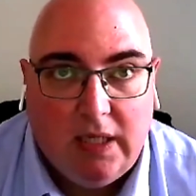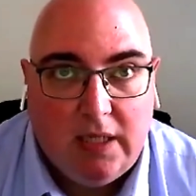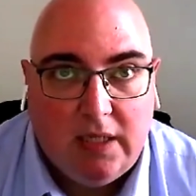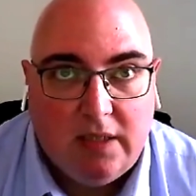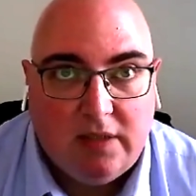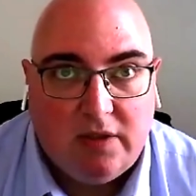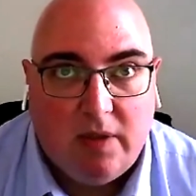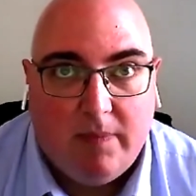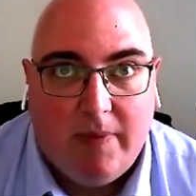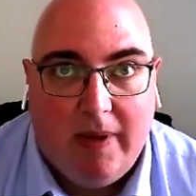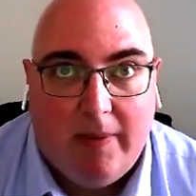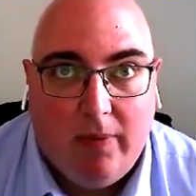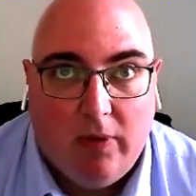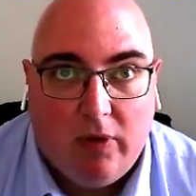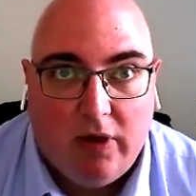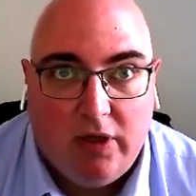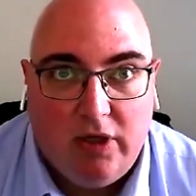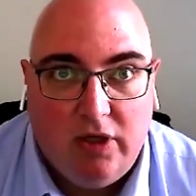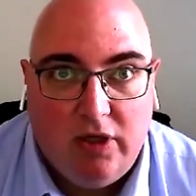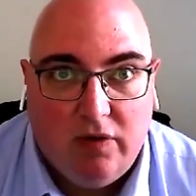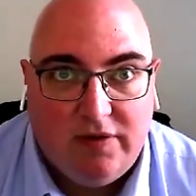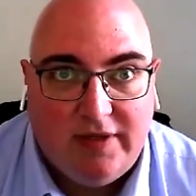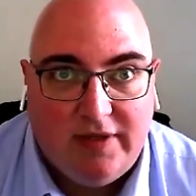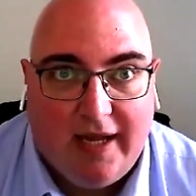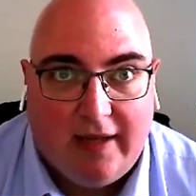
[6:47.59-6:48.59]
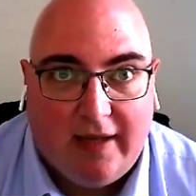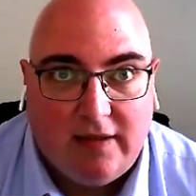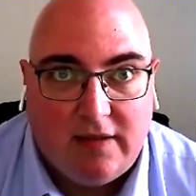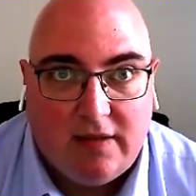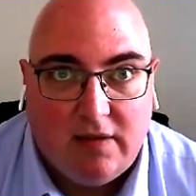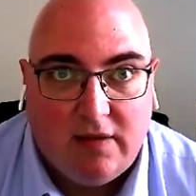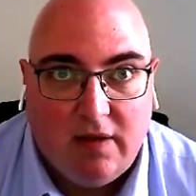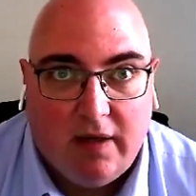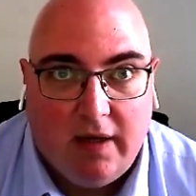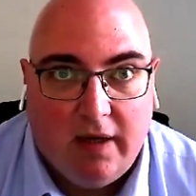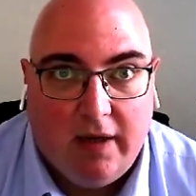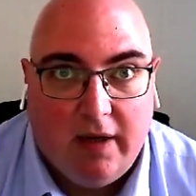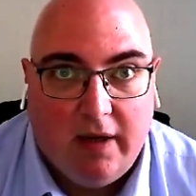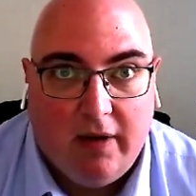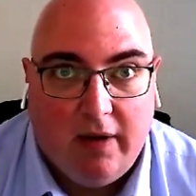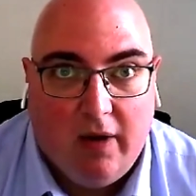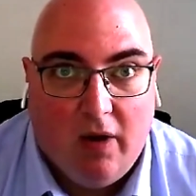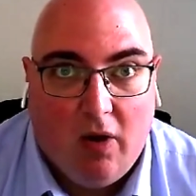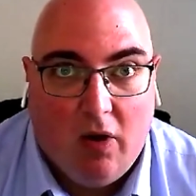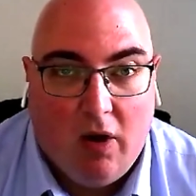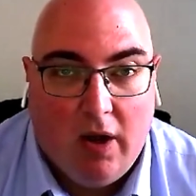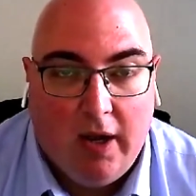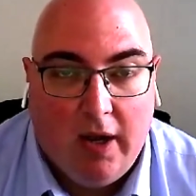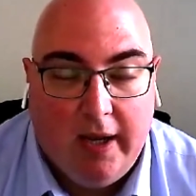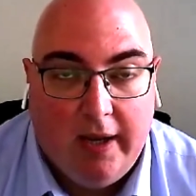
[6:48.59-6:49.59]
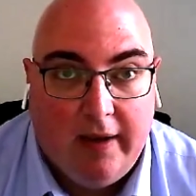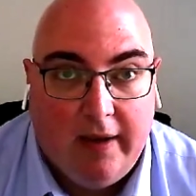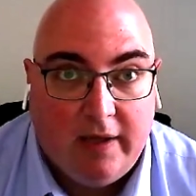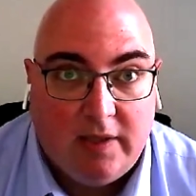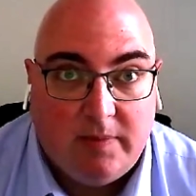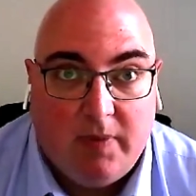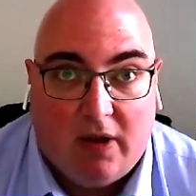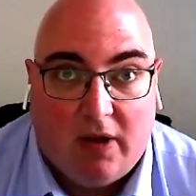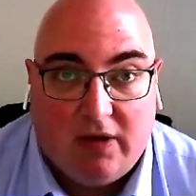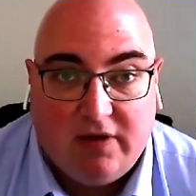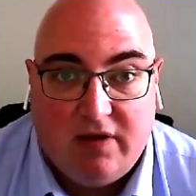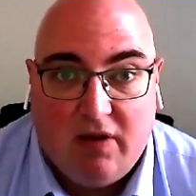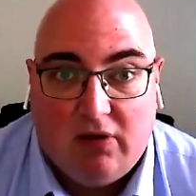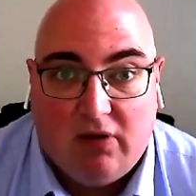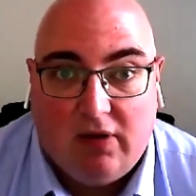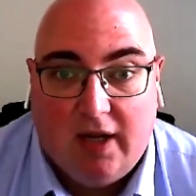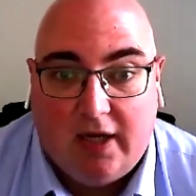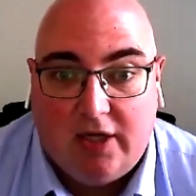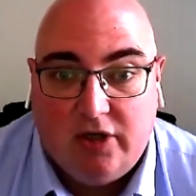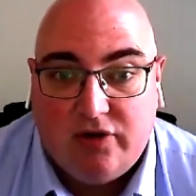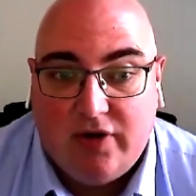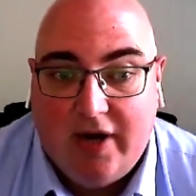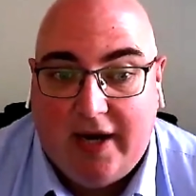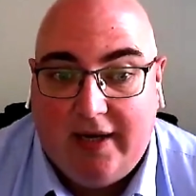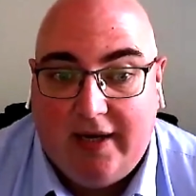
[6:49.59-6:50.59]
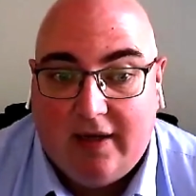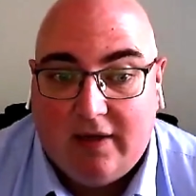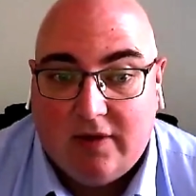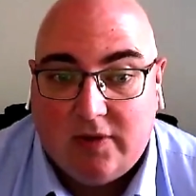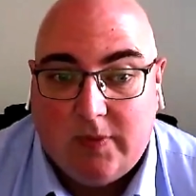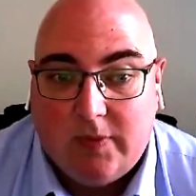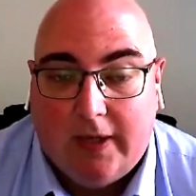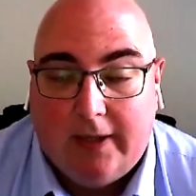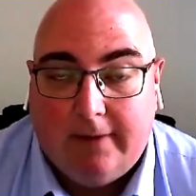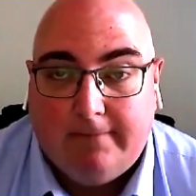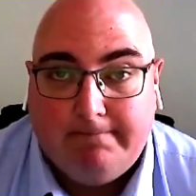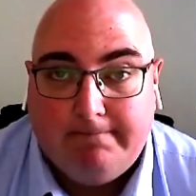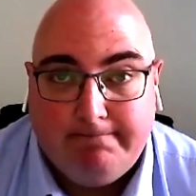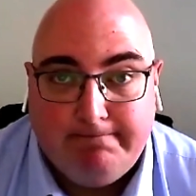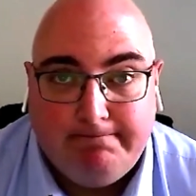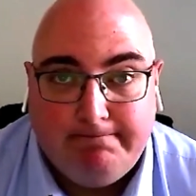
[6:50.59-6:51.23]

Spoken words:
So people can use that as part of the online training as well.